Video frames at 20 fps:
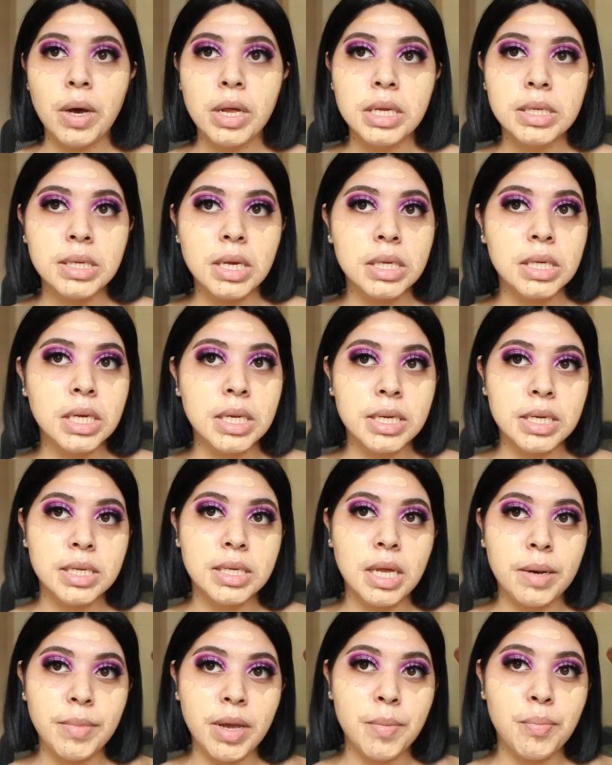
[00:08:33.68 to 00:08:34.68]
Anastasia did
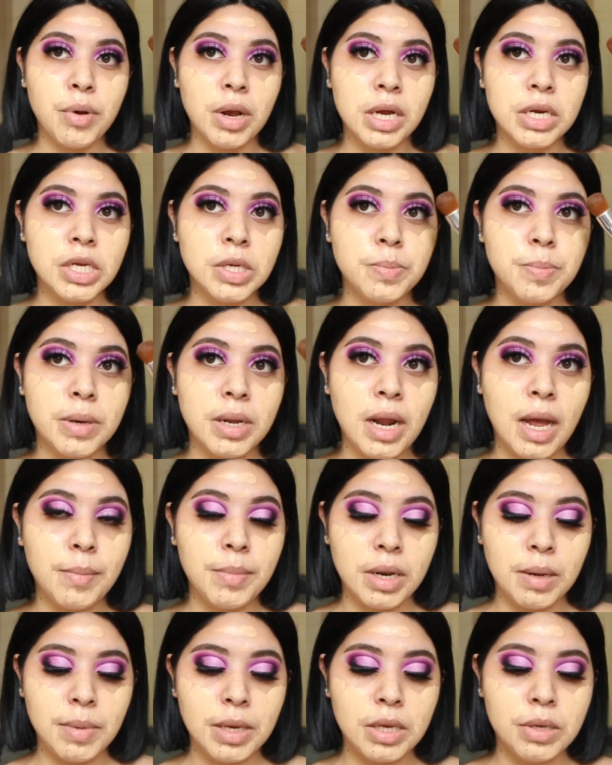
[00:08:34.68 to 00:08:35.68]
send me a brush, but I'm
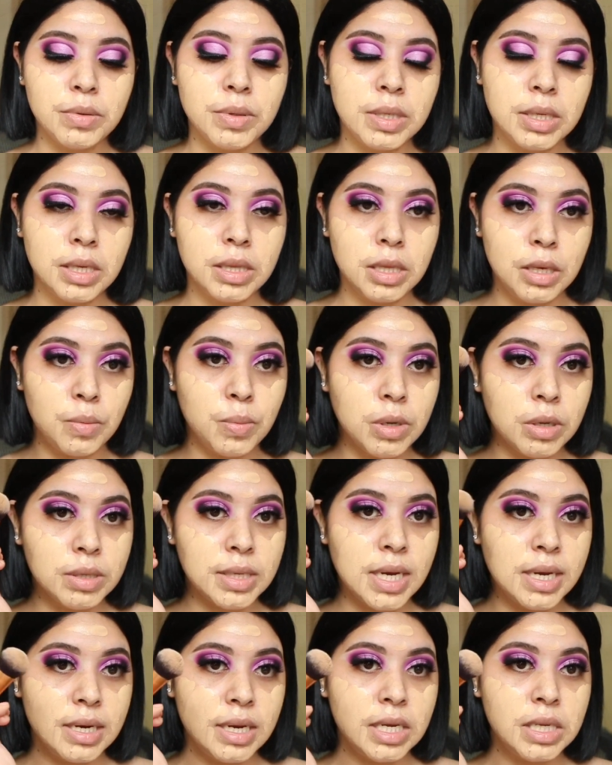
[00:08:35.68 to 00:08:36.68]
going to be using the Real
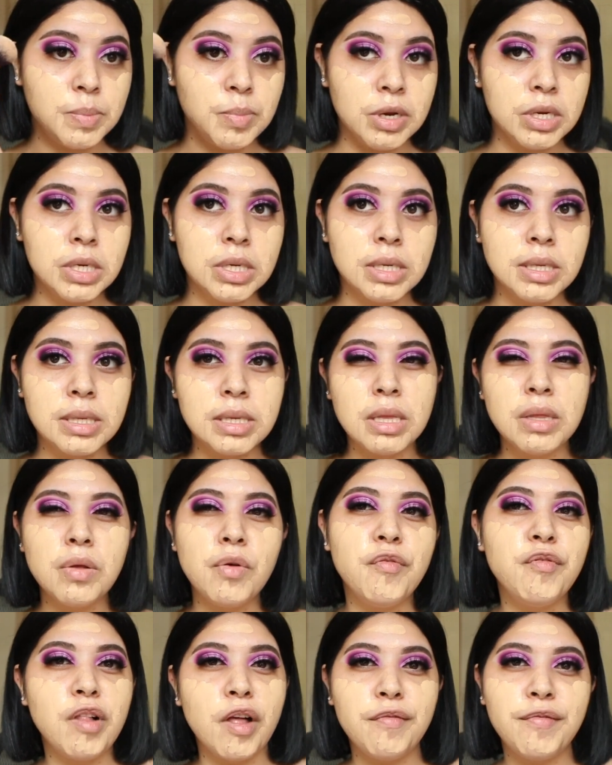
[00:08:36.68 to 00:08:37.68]
Techniques brush because it's a
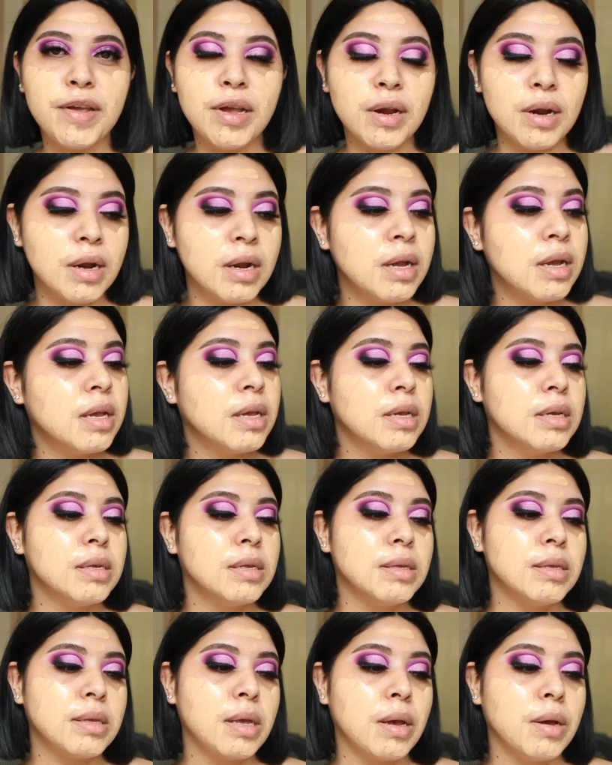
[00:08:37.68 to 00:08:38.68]
little fluffier.
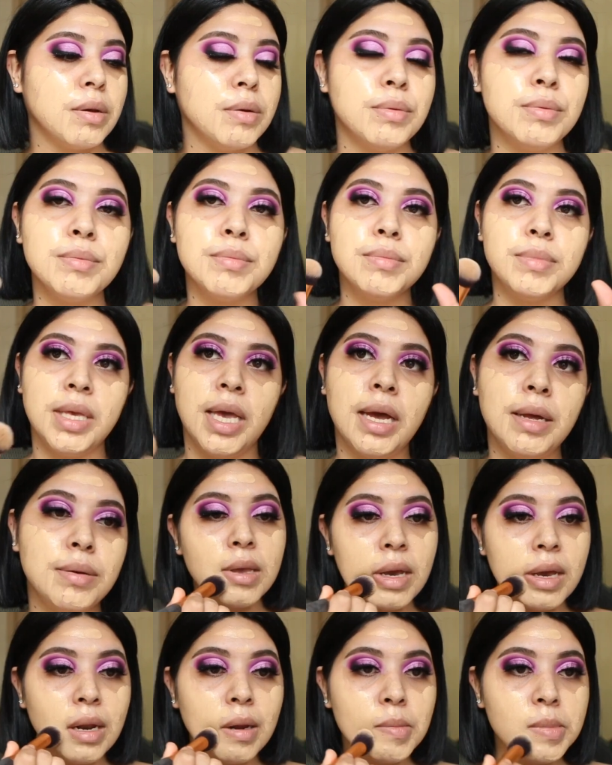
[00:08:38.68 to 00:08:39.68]
So yeah,
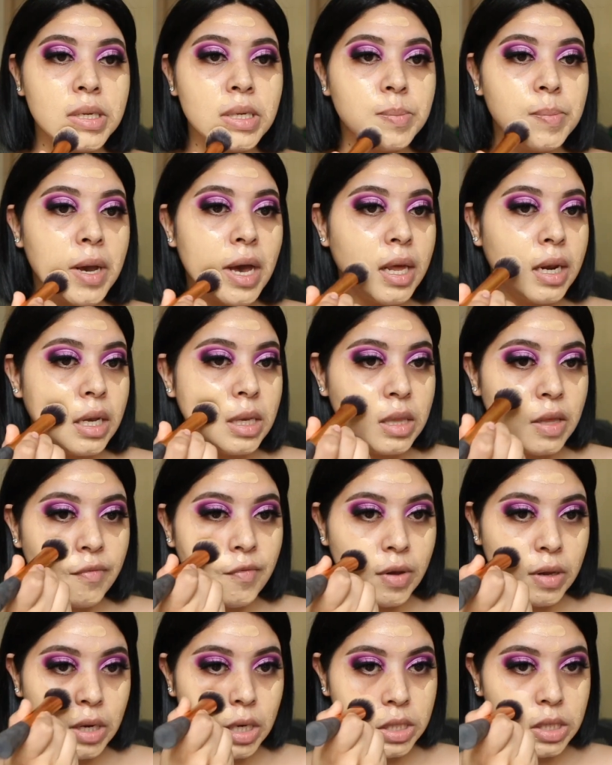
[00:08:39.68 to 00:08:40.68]
and I'm just patting the
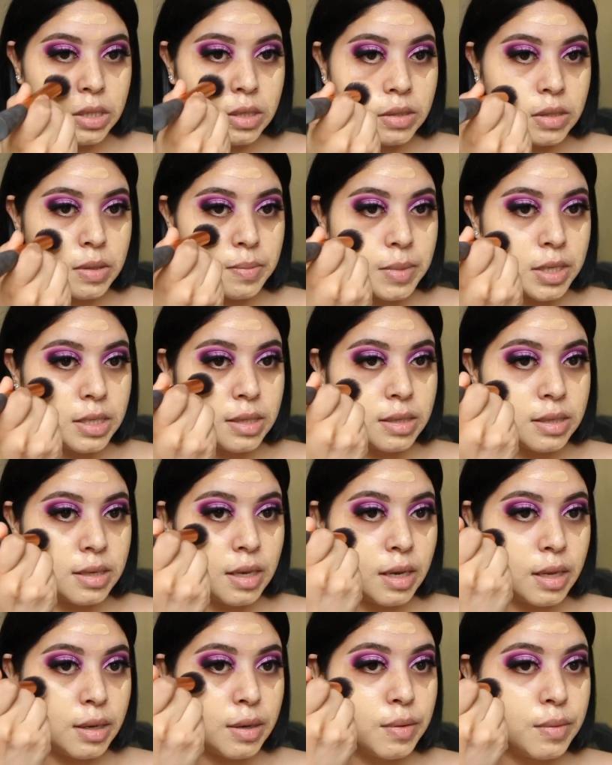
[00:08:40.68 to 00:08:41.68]
foundation into my
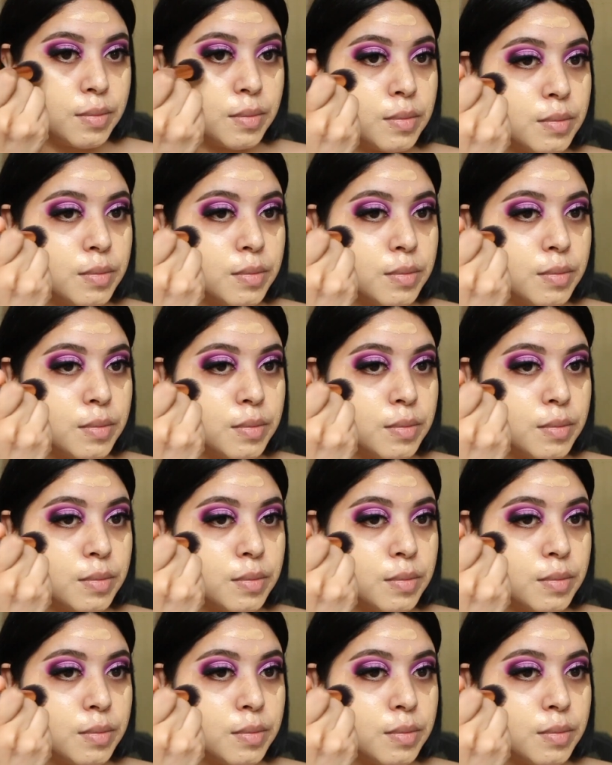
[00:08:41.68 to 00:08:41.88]
skin.